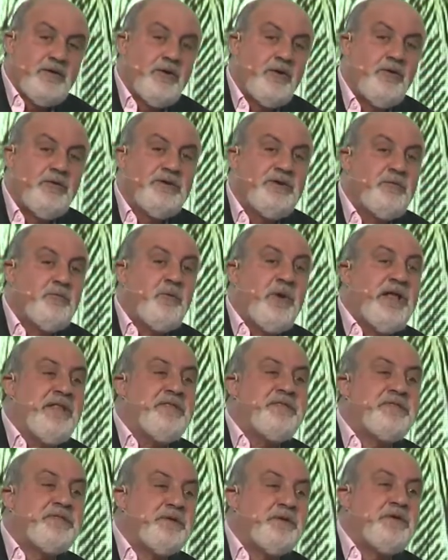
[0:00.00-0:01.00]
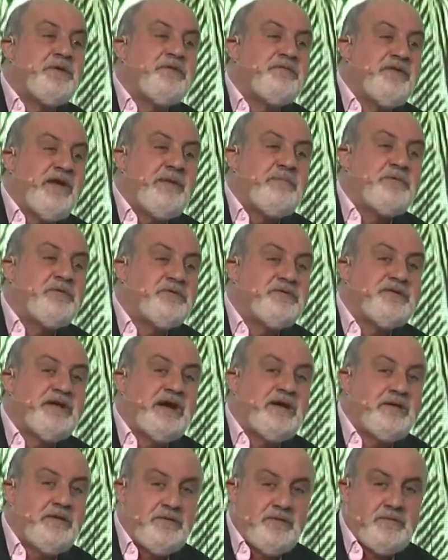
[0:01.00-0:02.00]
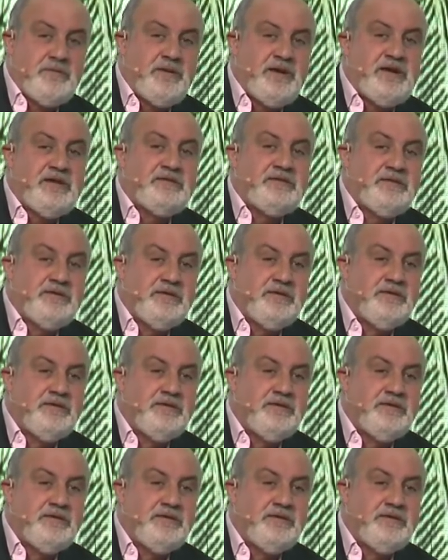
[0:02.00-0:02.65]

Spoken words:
Only 1/3 of emperors died in their bed.